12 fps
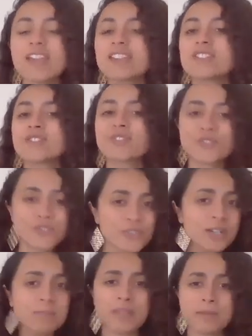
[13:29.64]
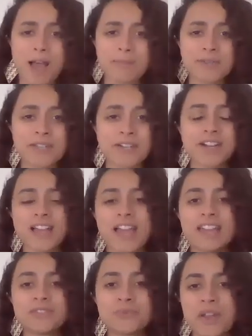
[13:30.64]
extremely popular,
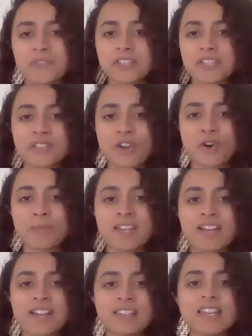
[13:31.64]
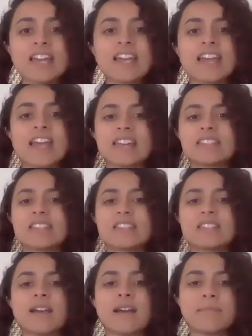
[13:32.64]
and rightfully so, because it has
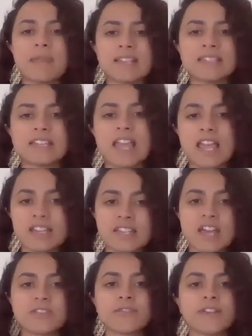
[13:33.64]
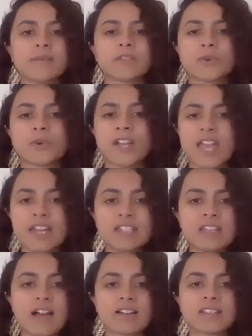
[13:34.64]
this amazing anti-inflammatory,
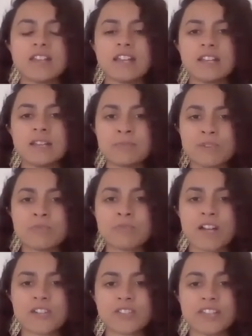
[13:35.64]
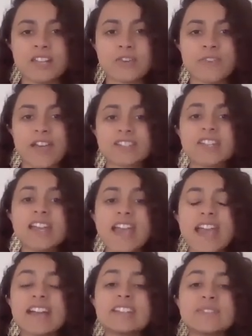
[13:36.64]
antioxidant, and immune modulating effect,
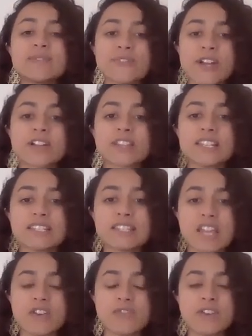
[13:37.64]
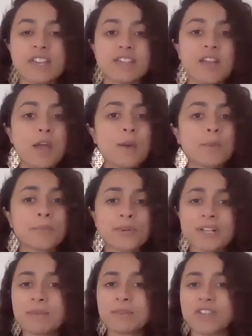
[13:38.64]
and it's fairly safe in
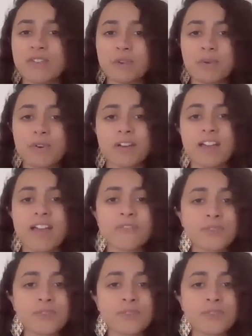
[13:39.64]
pretty much everyone,